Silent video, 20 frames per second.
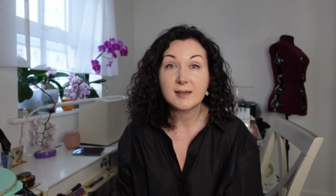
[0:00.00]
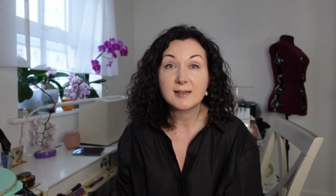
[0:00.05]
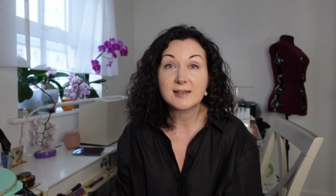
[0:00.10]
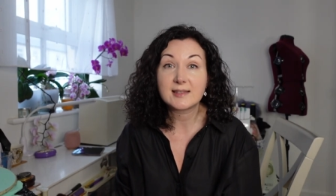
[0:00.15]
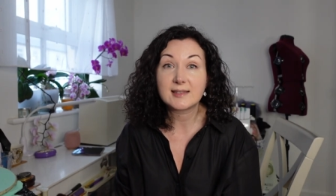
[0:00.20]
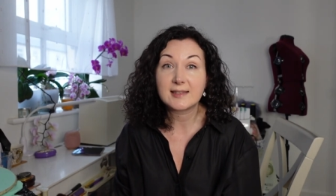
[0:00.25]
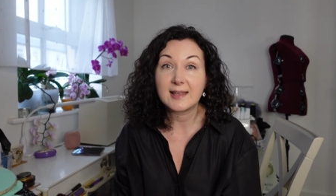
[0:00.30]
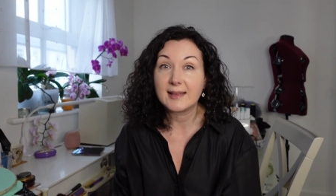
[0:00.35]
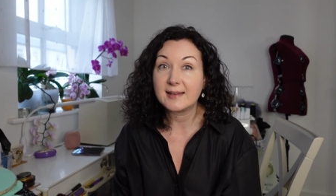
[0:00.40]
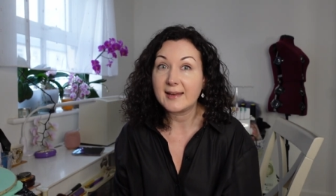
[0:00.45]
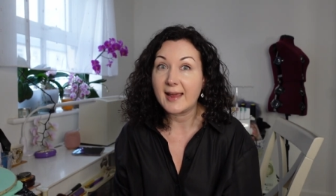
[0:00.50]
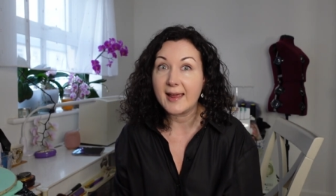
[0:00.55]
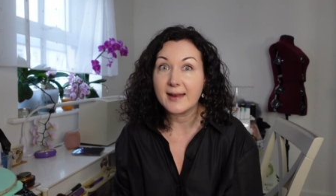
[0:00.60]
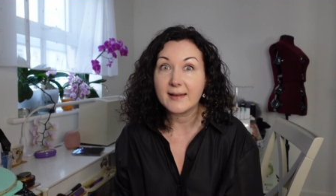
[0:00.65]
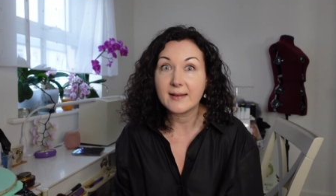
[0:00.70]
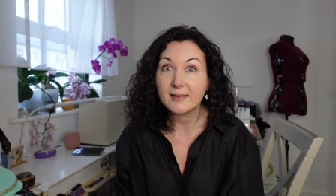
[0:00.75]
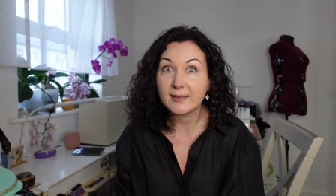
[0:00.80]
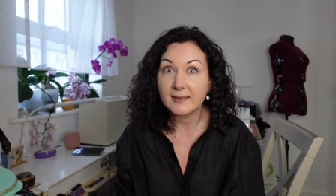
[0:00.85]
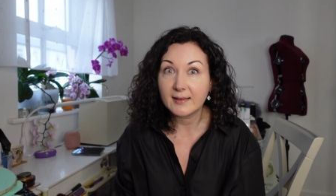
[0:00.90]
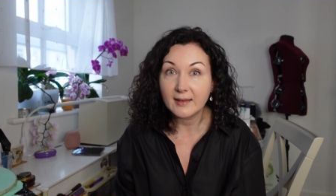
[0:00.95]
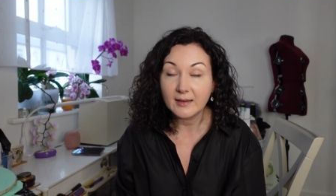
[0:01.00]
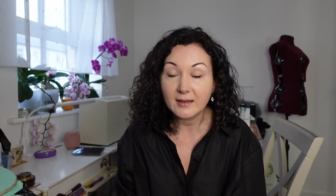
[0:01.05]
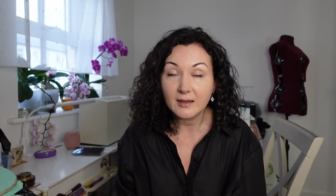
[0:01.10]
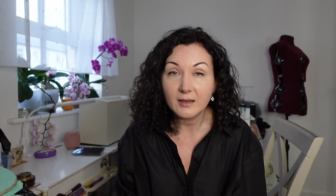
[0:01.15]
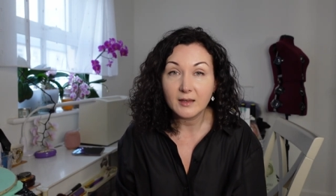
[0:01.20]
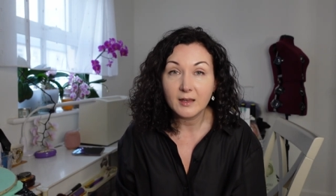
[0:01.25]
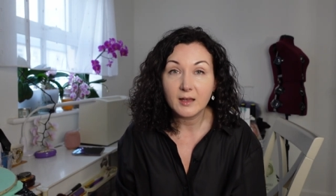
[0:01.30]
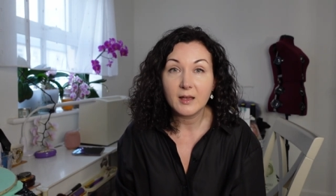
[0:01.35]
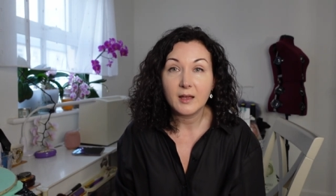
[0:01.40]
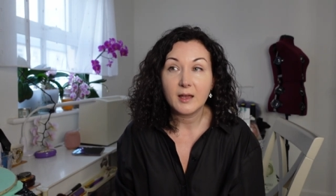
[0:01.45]
said
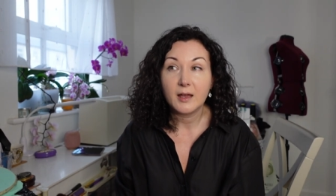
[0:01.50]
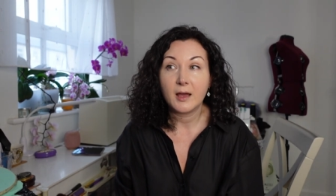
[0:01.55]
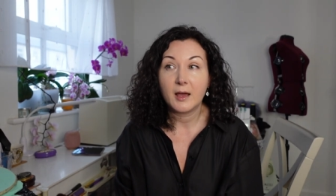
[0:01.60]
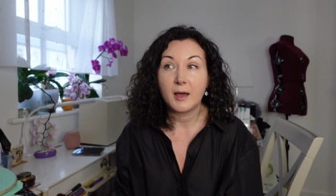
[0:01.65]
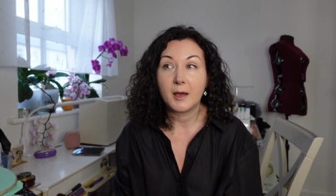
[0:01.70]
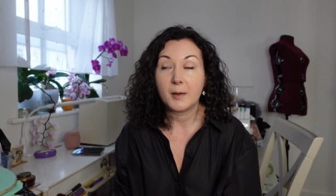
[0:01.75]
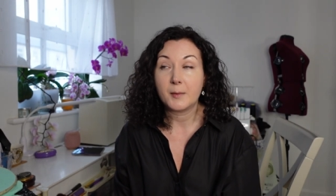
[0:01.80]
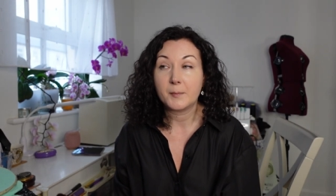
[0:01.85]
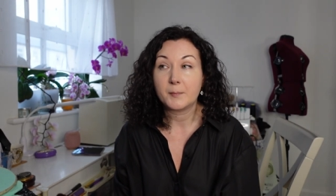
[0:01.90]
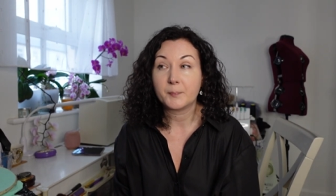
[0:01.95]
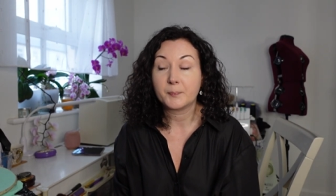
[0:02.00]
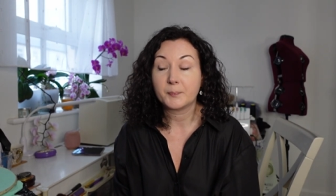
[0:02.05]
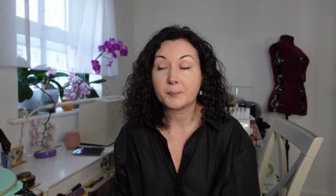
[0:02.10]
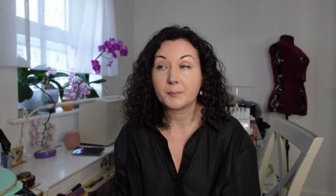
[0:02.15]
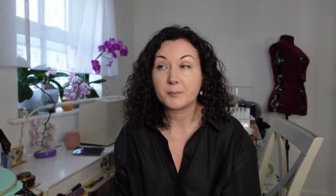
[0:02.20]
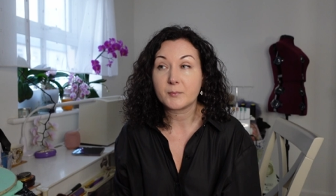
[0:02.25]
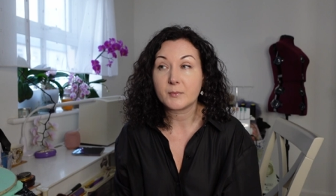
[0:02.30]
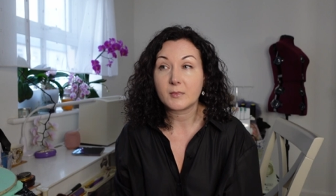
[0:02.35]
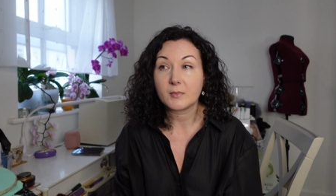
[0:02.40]
anything um,